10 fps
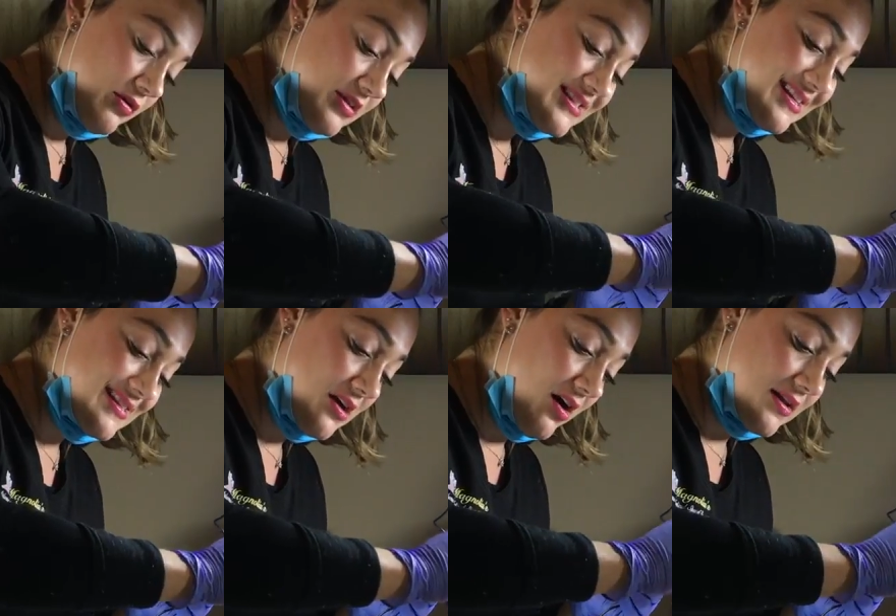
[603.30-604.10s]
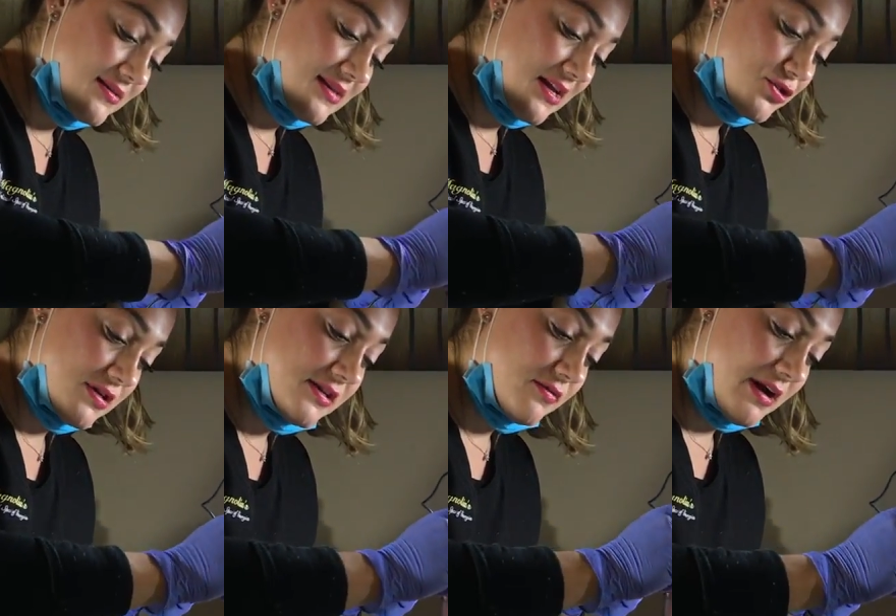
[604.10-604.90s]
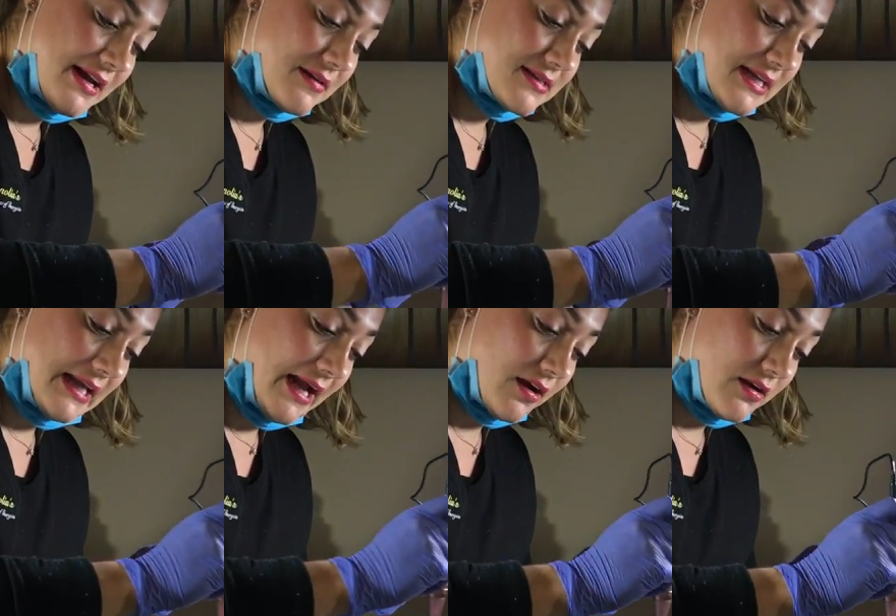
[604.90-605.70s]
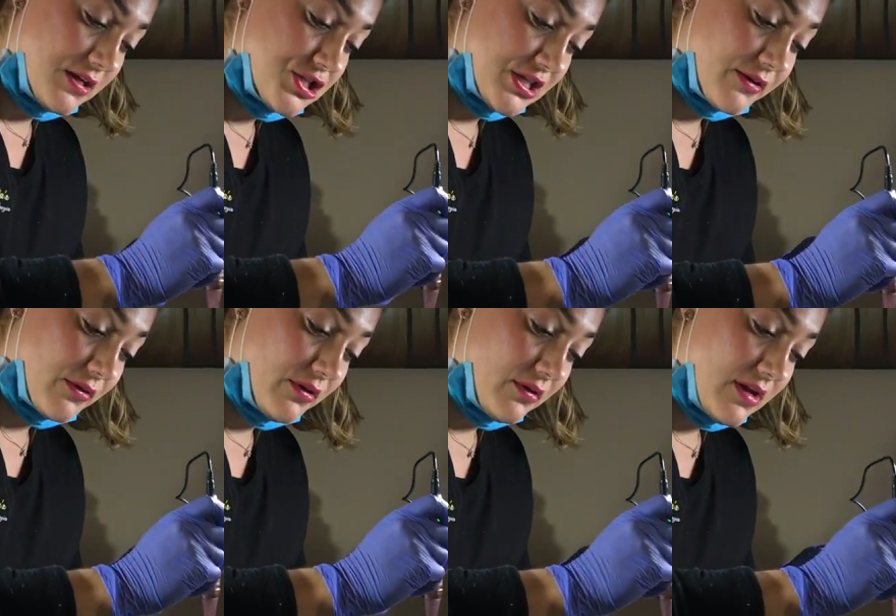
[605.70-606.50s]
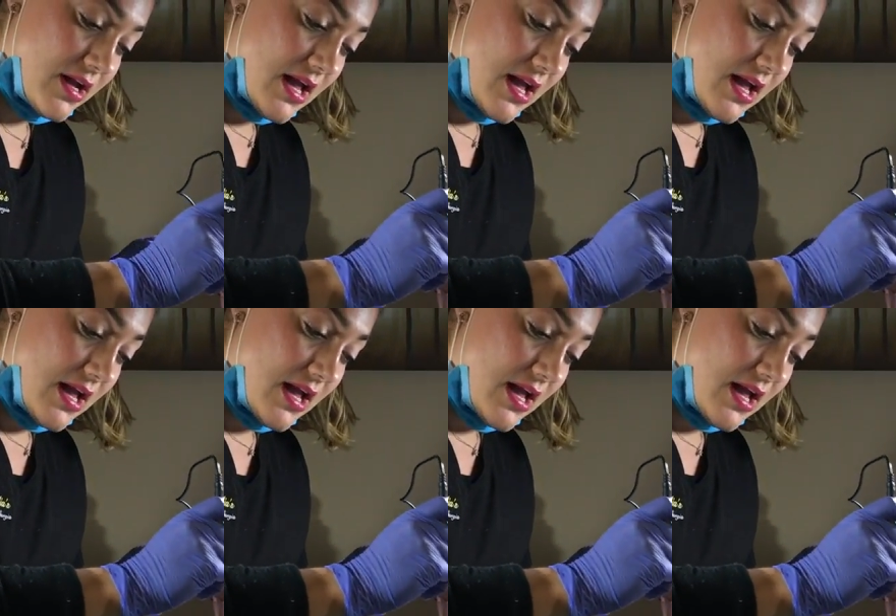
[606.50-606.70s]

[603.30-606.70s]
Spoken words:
know, this is the hottest thing trending right now in skincare in general.